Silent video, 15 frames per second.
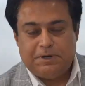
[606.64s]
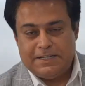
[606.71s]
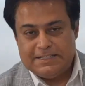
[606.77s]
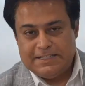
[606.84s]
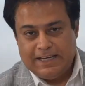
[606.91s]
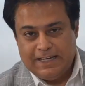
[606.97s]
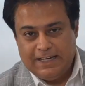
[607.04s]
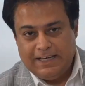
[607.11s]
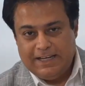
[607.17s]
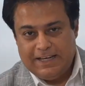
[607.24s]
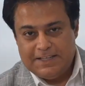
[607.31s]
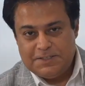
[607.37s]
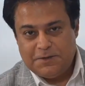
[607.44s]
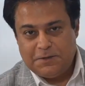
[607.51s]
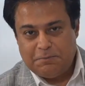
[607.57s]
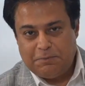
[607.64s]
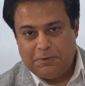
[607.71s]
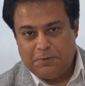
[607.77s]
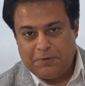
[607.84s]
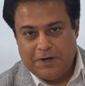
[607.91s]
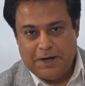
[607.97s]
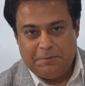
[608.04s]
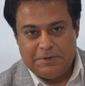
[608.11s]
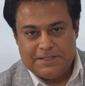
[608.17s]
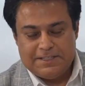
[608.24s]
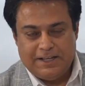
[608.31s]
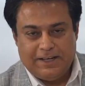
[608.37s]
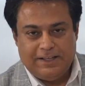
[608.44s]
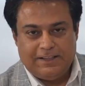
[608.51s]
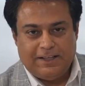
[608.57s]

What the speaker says: My second guest on the program is Lalit